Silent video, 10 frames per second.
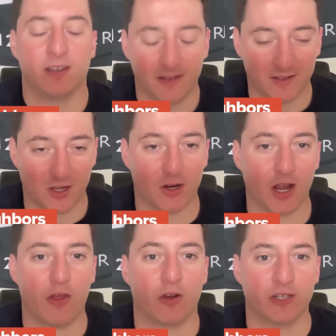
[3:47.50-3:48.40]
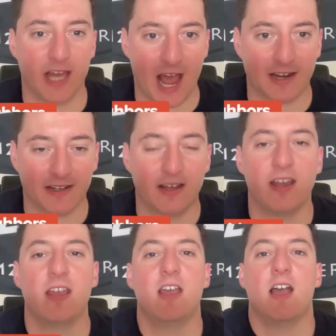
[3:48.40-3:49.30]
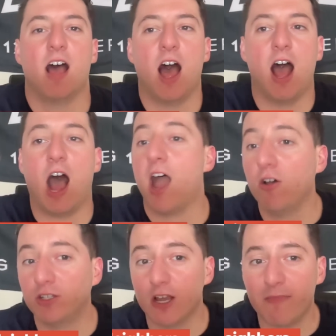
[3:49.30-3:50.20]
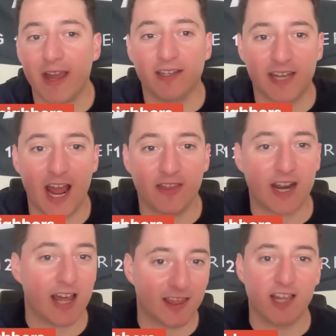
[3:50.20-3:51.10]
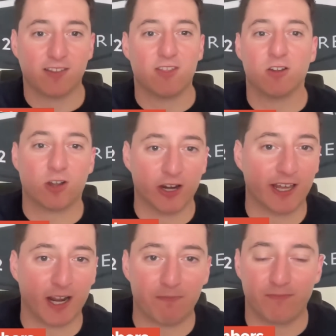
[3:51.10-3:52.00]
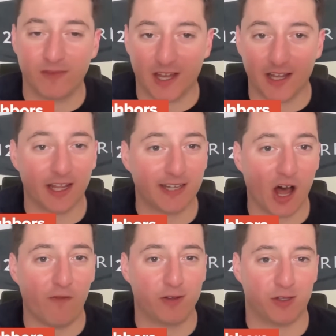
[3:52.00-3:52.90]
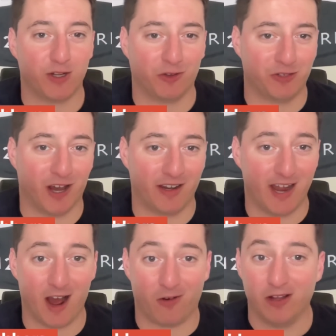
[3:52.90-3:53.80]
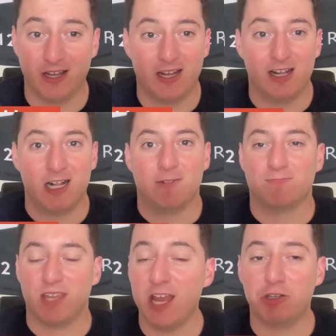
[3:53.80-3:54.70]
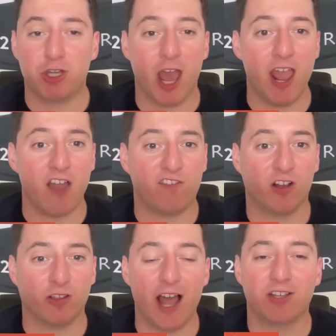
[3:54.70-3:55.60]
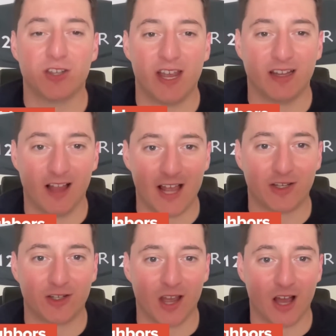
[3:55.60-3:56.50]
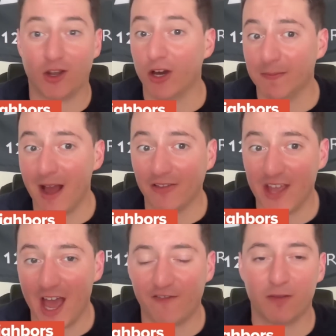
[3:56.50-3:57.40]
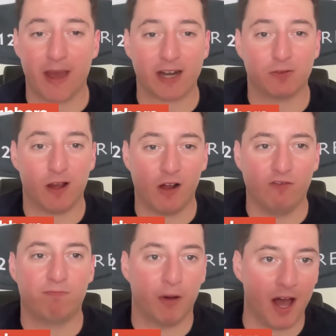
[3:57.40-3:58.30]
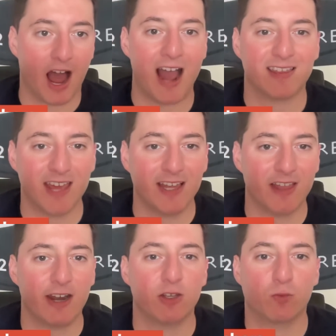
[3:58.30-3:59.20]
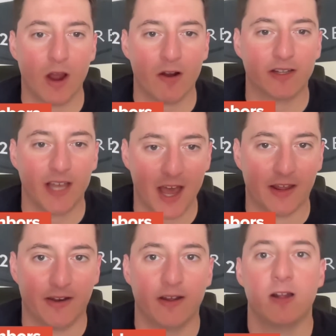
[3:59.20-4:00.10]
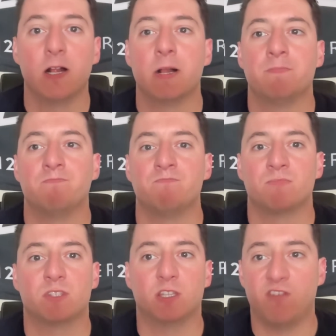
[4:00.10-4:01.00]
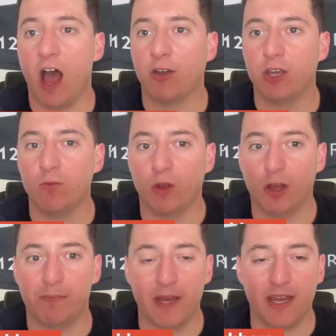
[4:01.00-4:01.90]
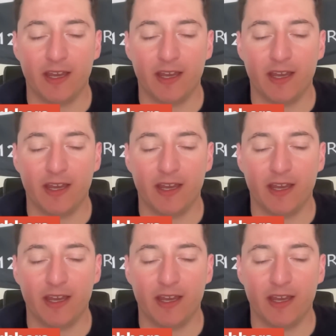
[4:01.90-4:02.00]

So there you go. There's that. I also maintain that I think that they're going to get a television deal done. Now, each day I feel less and less good about that for the Pac-12, but I think that is where it's headed. The value, will it be